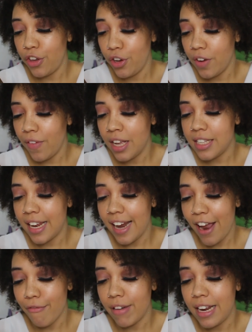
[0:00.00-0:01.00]
universe and
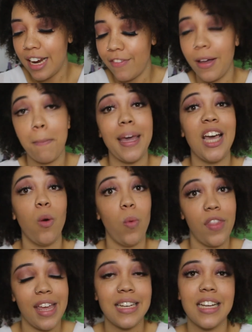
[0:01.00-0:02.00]
every living being
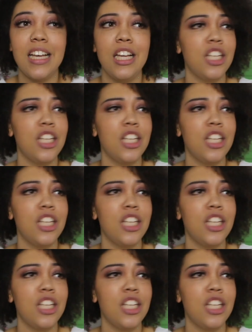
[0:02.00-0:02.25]
with it.